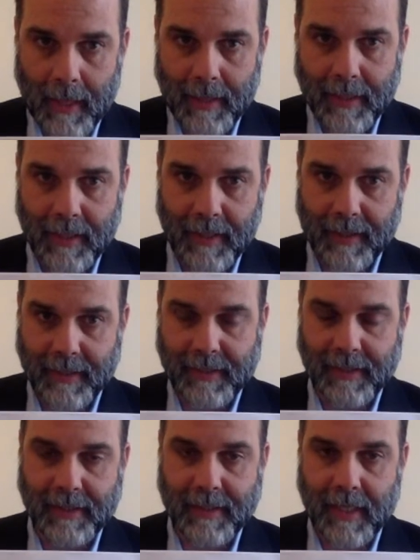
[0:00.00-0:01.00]
th-
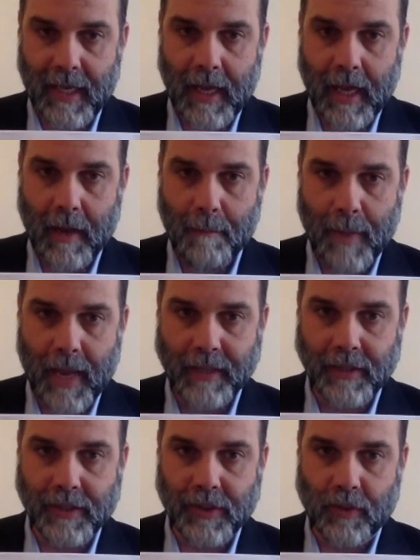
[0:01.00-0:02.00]
this is a
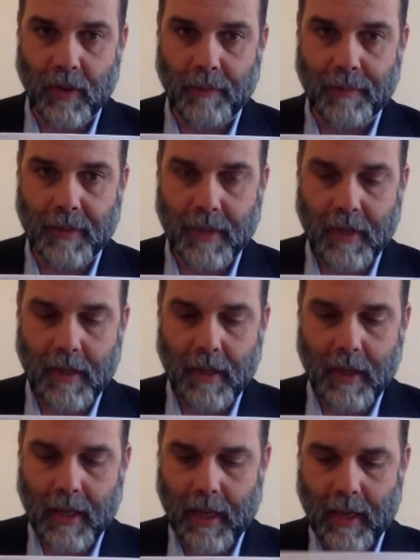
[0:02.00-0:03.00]
manuscript
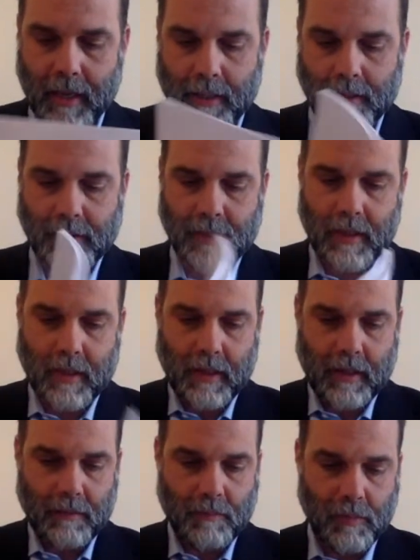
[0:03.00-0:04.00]
and
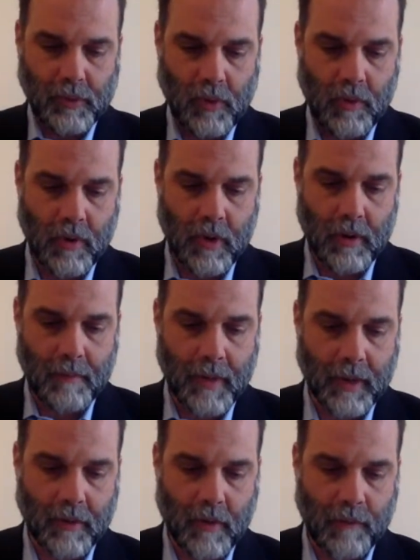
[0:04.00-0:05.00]
uh, Laura,
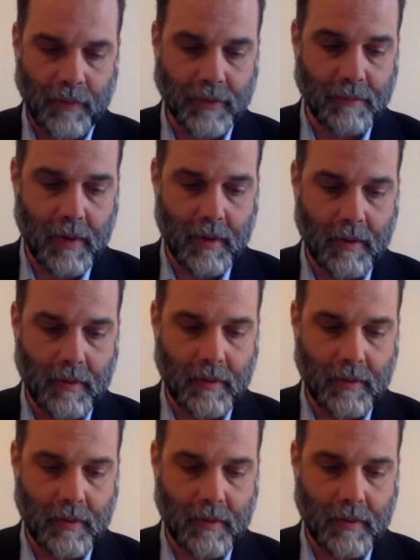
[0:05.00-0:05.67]
my girlfriend,